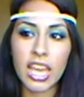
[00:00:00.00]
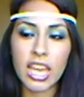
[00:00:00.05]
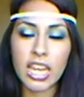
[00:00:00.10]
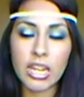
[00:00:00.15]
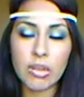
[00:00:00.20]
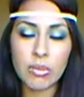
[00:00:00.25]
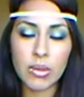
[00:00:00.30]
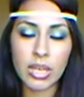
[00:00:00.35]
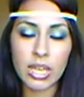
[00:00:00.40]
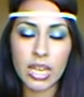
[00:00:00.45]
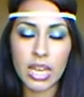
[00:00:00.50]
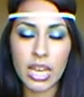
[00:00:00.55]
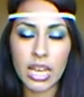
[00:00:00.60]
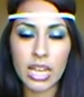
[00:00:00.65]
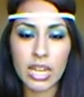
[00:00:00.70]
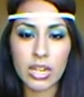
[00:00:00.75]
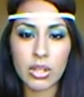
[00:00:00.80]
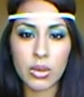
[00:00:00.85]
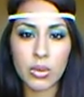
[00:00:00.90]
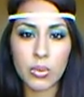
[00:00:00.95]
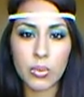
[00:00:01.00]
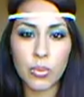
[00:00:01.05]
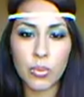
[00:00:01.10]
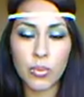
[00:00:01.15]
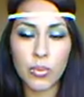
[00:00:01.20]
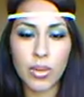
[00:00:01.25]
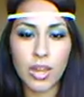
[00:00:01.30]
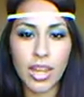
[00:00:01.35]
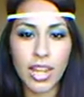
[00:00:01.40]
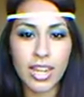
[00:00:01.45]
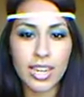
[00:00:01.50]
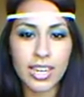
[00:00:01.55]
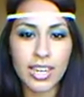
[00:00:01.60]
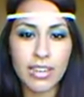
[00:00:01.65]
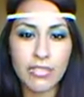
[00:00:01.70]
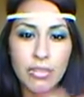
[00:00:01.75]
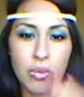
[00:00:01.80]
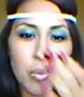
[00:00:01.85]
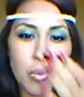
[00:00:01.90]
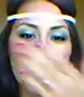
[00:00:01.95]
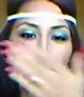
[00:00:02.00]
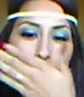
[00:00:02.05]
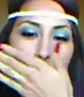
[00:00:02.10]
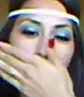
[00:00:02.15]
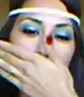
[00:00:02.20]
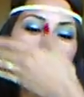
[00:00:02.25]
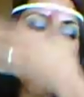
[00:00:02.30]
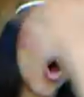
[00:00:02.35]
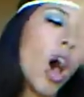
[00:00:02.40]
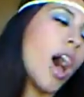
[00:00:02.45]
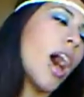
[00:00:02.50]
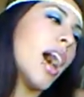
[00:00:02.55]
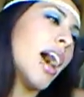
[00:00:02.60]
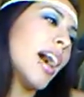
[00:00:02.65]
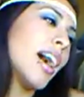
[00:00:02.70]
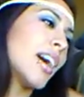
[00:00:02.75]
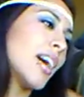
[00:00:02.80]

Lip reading: Anyway, I gotta go. I love you.